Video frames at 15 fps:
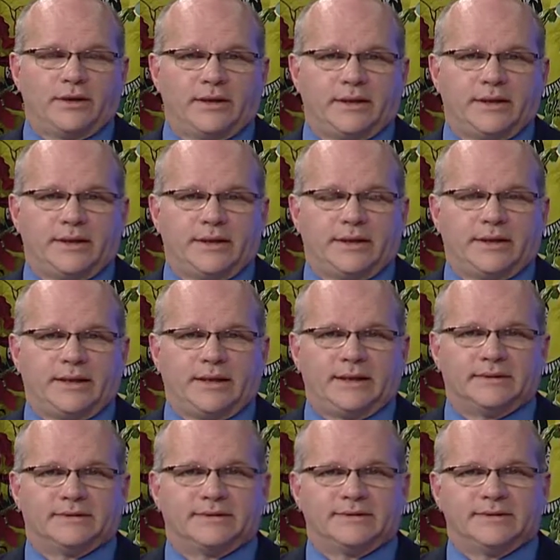
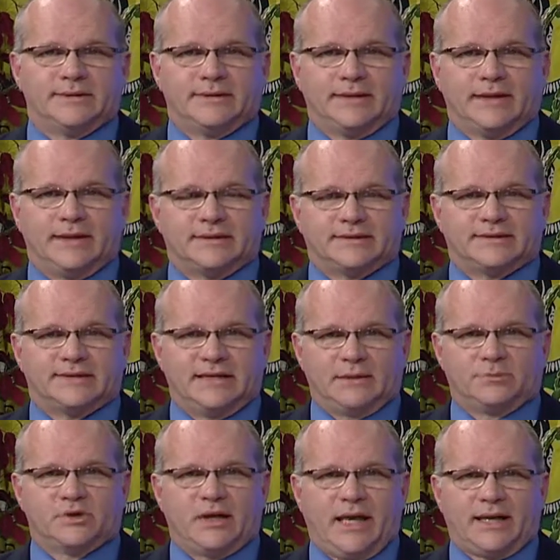it
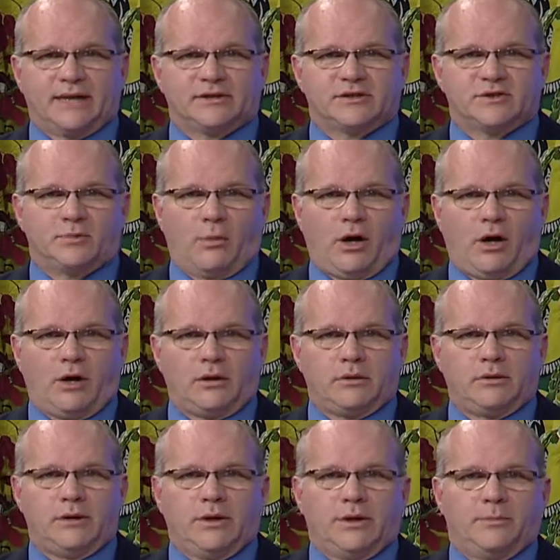seems like it's small,